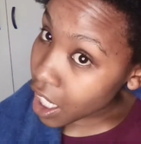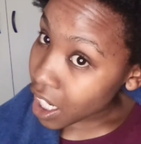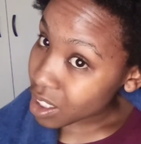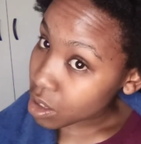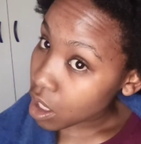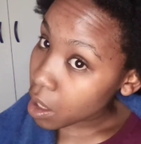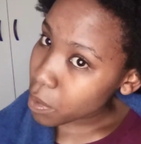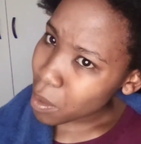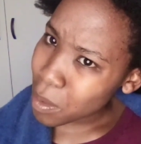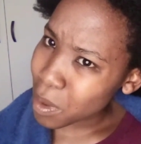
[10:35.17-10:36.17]
I don't know, I'll
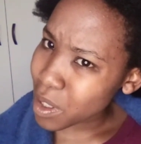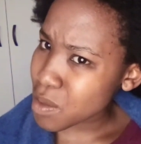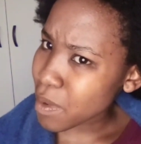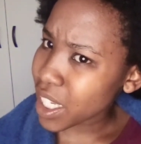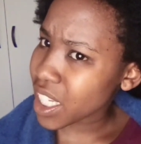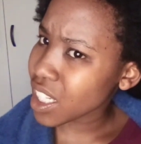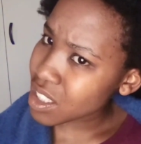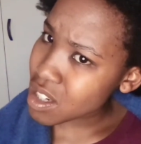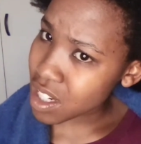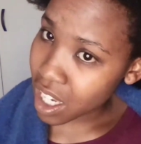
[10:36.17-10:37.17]
probably wash my hair
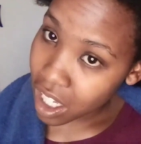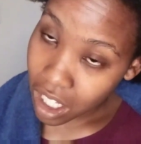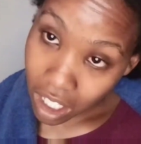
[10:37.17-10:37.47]
today.